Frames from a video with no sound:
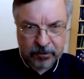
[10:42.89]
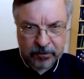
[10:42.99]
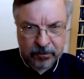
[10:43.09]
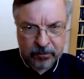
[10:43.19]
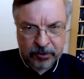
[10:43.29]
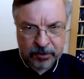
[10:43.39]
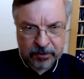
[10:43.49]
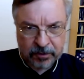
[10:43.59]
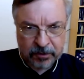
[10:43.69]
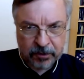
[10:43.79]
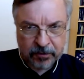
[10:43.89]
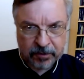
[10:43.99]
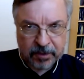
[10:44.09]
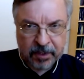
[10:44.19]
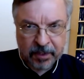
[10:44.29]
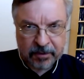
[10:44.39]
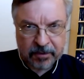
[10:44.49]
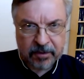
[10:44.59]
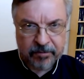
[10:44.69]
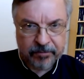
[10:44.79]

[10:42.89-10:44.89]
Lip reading: solutions in children. Next.